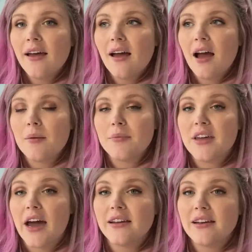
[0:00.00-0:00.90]

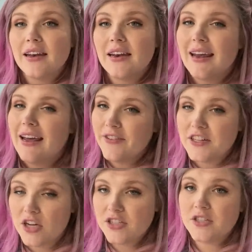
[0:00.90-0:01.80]
that if
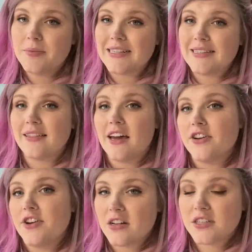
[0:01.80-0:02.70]
it's on your domestic that
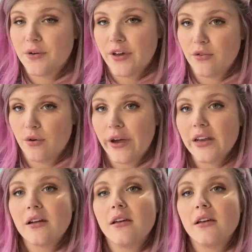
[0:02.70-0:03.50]
you're not sewing through it.